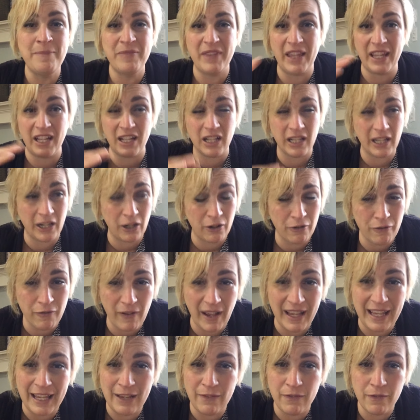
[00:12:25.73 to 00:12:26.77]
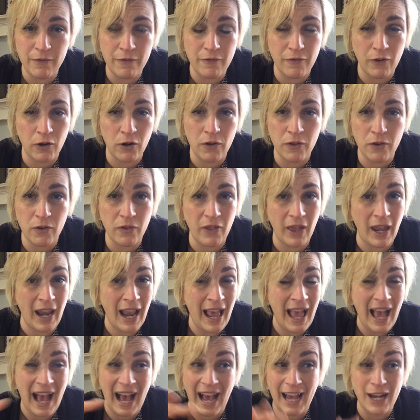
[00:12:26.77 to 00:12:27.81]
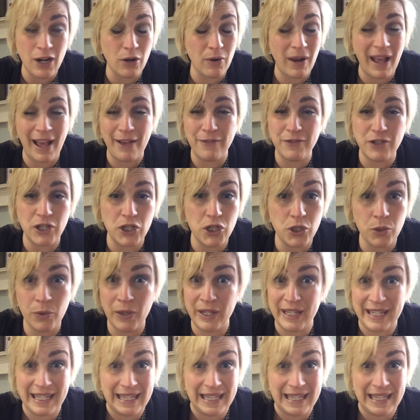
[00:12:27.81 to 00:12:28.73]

and clarify even further that I don't have to do it,